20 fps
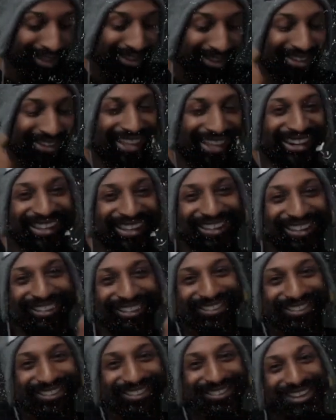Got a
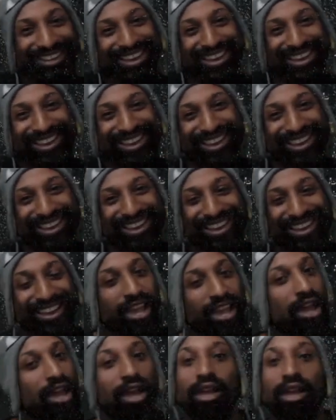check.
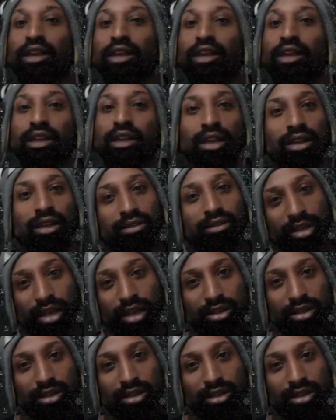Okay,